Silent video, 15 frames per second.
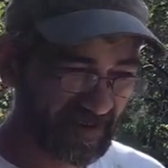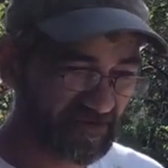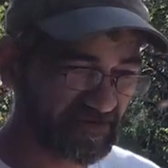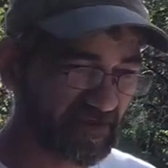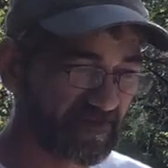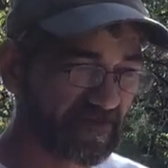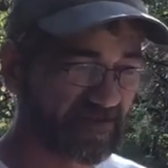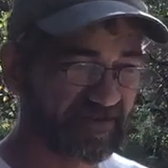
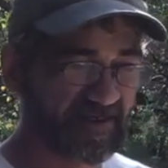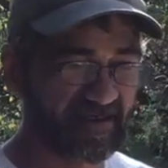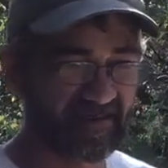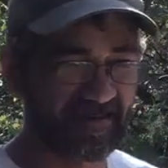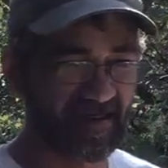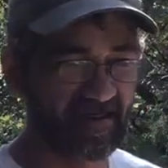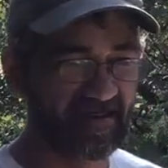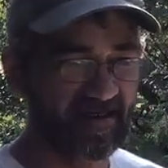Steel-toed boots, like I
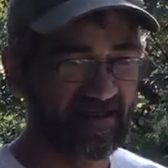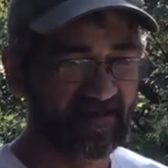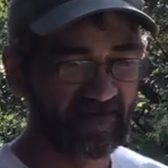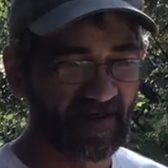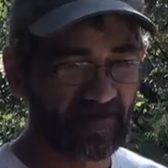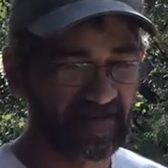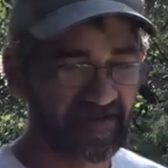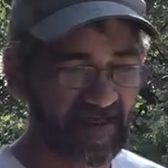say,
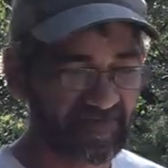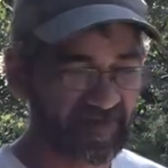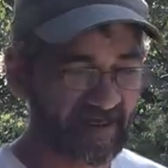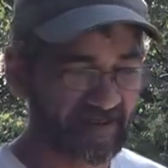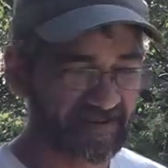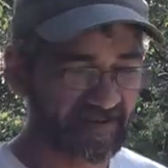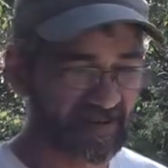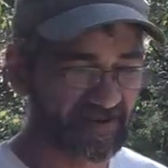probably not
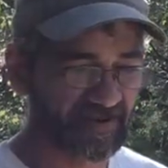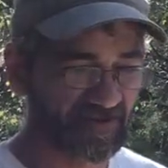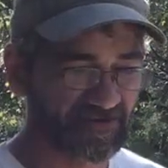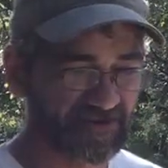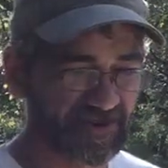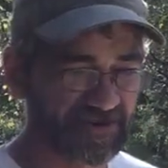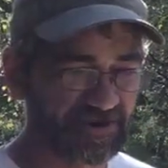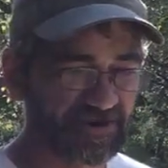that essential.
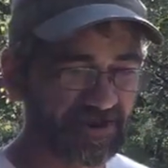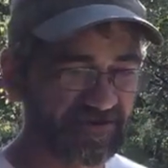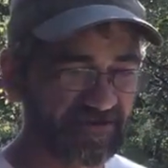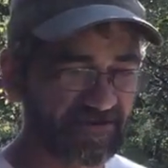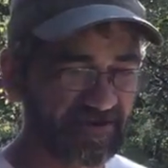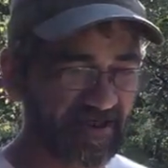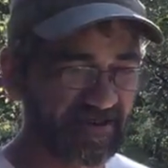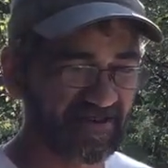Just
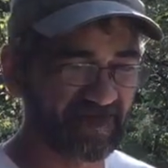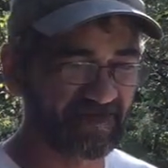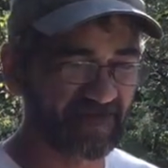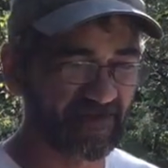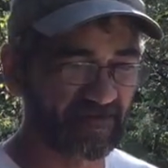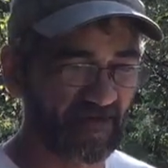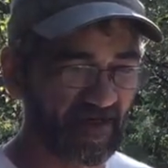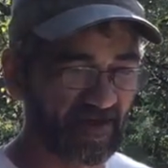decent
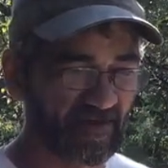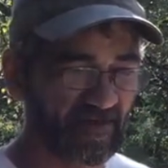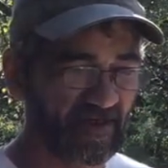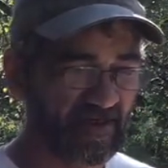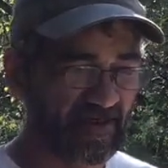footwear.